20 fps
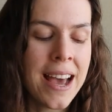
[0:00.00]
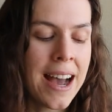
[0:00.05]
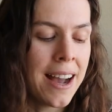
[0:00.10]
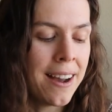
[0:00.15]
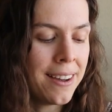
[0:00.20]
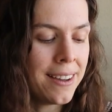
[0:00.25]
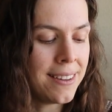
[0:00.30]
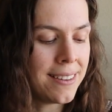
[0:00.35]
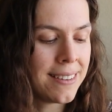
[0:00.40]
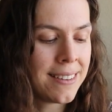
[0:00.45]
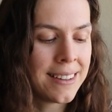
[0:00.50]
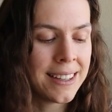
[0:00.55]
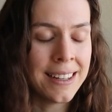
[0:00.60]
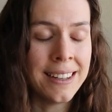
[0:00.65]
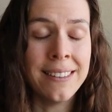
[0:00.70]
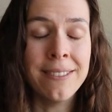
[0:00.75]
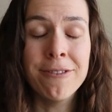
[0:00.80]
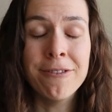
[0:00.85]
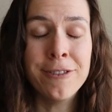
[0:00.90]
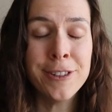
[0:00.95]
I
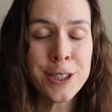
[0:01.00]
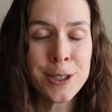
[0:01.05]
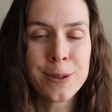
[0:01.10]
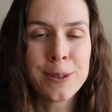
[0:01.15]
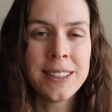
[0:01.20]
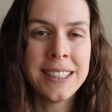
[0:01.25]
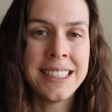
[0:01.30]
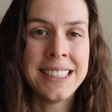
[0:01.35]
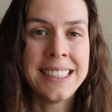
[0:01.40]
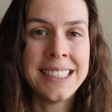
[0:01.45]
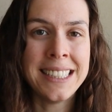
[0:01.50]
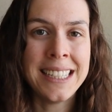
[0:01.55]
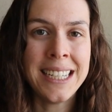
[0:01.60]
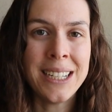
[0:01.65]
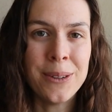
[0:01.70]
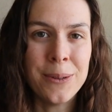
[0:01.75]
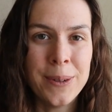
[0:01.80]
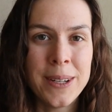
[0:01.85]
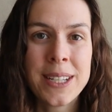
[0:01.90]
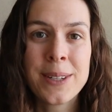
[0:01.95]
can visually
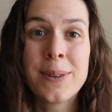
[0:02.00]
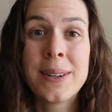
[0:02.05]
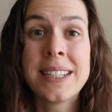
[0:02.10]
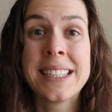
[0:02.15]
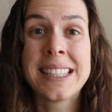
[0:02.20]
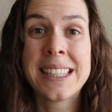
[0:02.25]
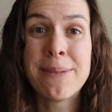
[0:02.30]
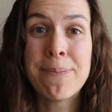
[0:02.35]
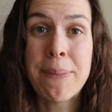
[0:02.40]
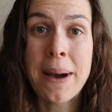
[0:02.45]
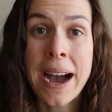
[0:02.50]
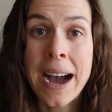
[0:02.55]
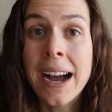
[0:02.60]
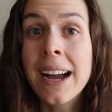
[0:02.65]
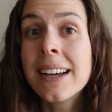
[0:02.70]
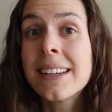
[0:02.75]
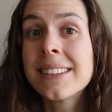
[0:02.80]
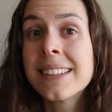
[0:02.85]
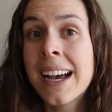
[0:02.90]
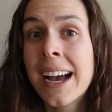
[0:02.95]
see which one's the
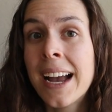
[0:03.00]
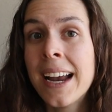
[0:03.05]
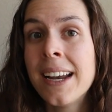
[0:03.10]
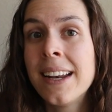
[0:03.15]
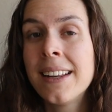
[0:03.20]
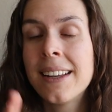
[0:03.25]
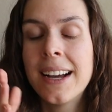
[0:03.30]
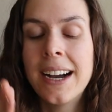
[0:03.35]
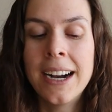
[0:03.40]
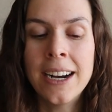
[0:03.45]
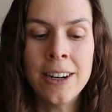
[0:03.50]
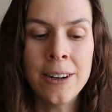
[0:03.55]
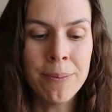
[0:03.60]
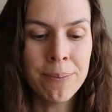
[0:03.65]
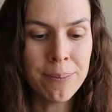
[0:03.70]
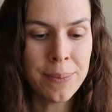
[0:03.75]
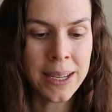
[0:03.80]
back side um,